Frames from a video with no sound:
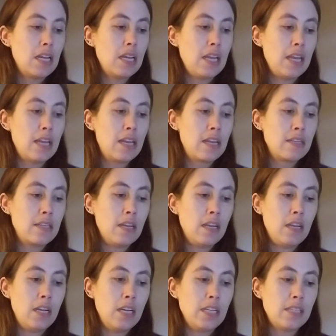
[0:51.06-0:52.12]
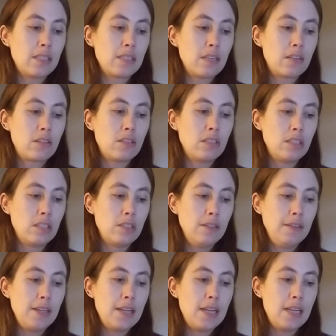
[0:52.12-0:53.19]
and
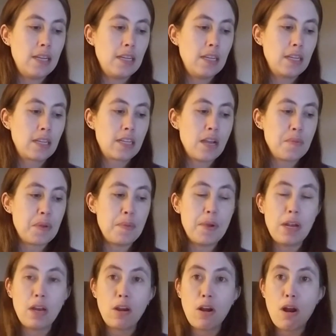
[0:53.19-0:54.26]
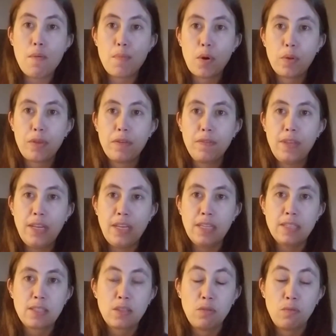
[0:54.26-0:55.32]
Honeysuckle Gummy Bear. Both of
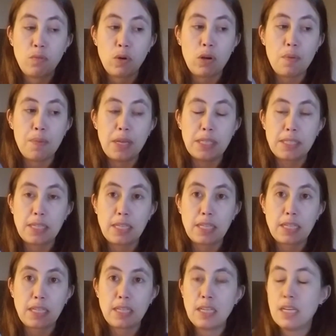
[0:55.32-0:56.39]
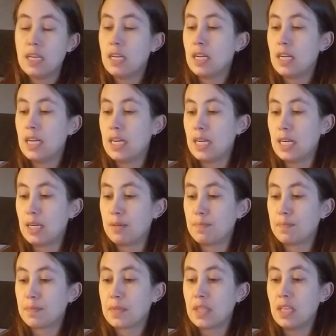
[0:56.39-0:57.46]
these were amazing.
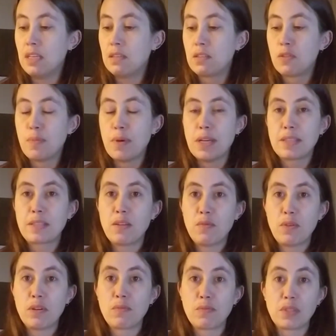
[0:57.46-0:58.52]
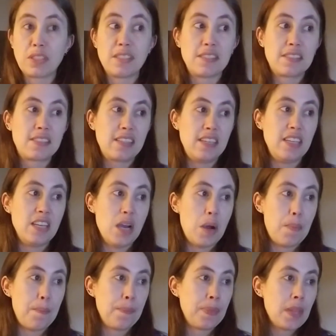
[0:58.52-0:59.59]
The Easter Basket one was yum.
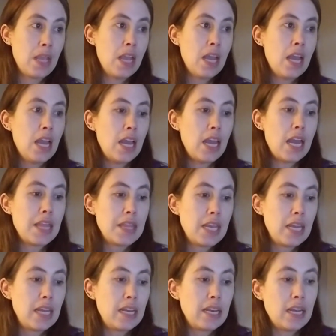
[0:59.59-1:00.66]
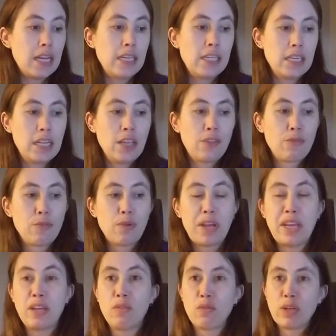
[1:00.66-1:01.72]
And then I did get through
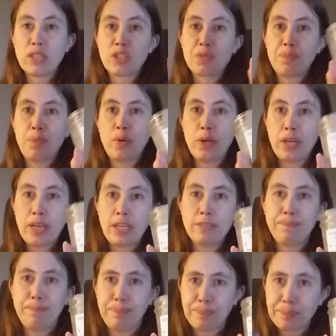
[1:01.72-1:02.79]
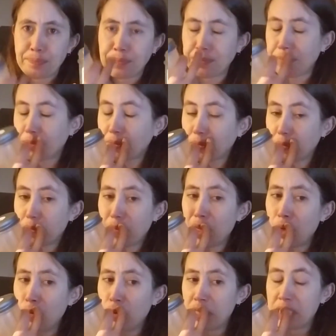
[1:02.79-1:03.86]
a Grinch pudding,
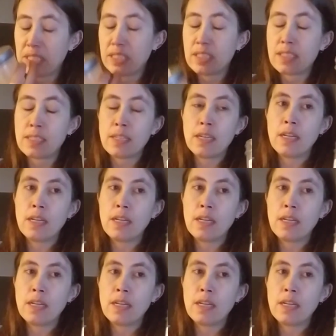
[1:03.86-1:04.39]
which is